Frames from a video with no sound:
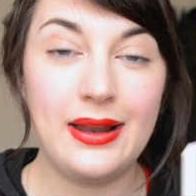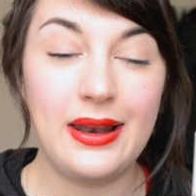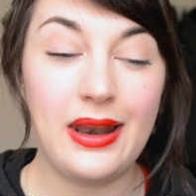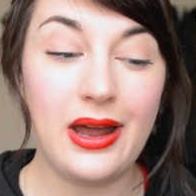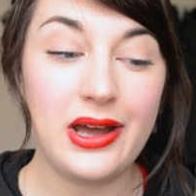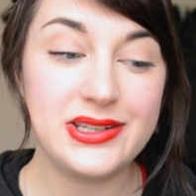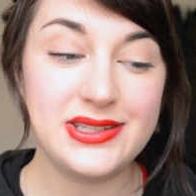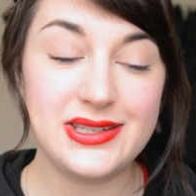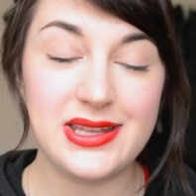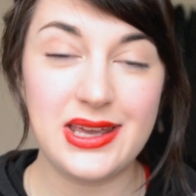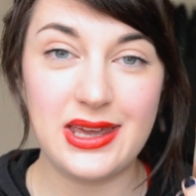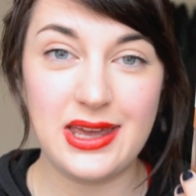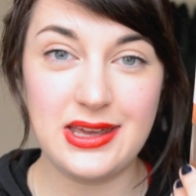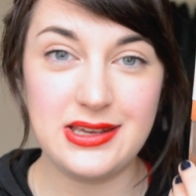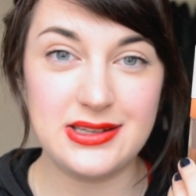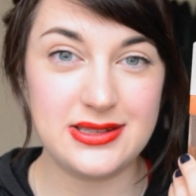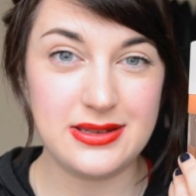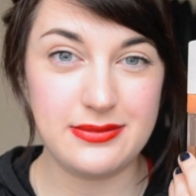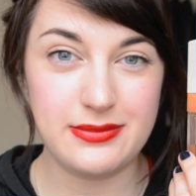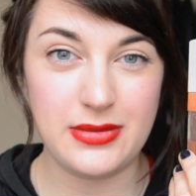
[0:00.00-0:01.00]
Last thing
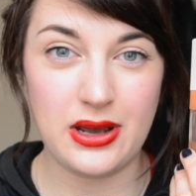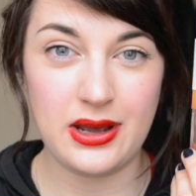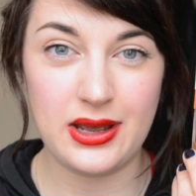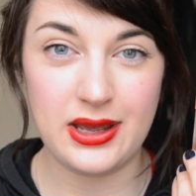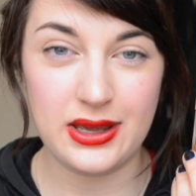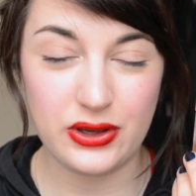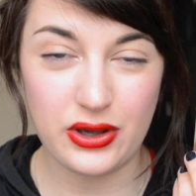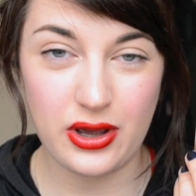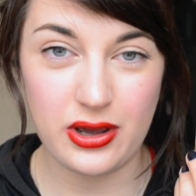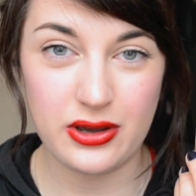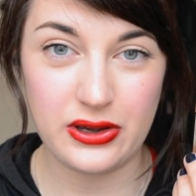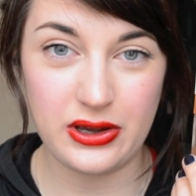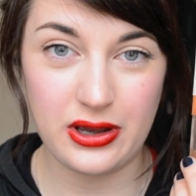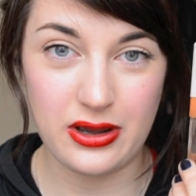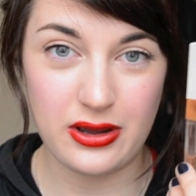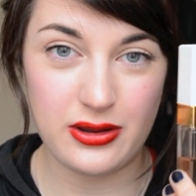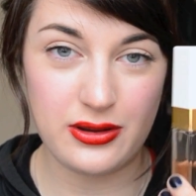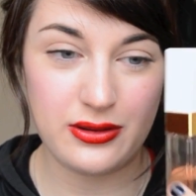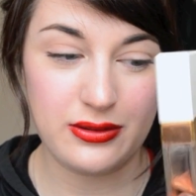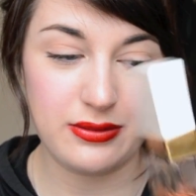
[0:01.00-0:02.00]
is my
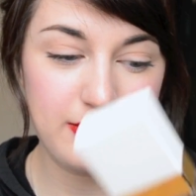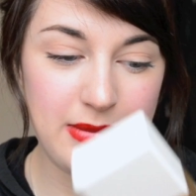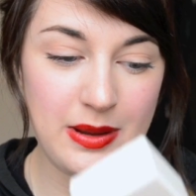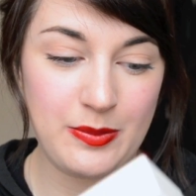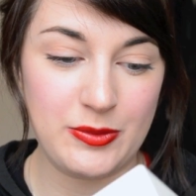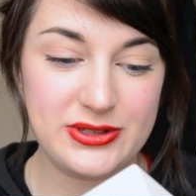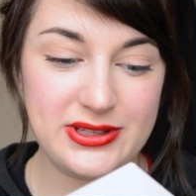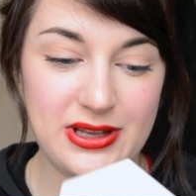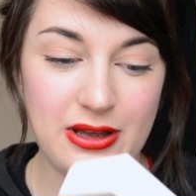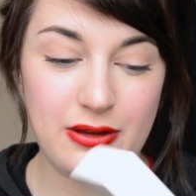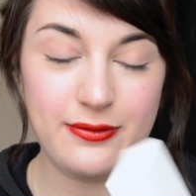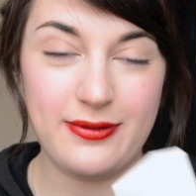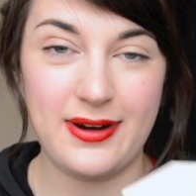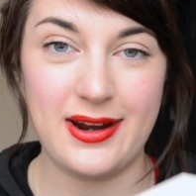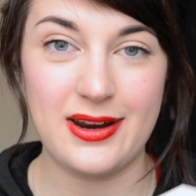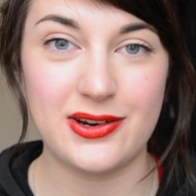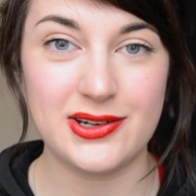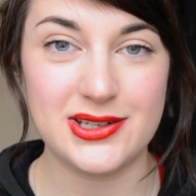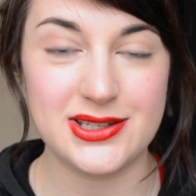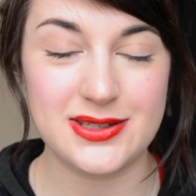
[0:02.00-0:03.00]
Coco Mademoiselle
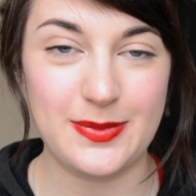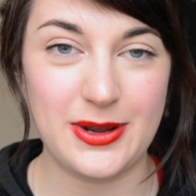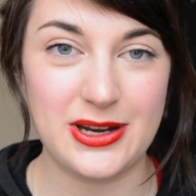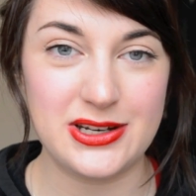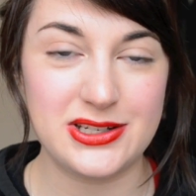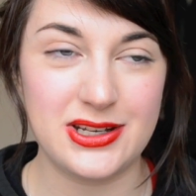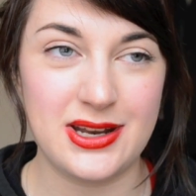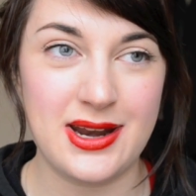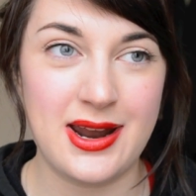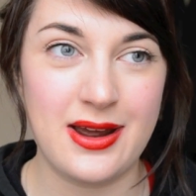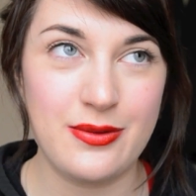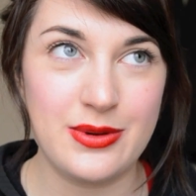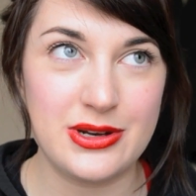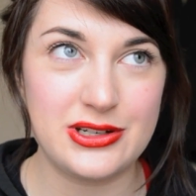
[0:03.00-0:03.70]
fragrance by Chanel,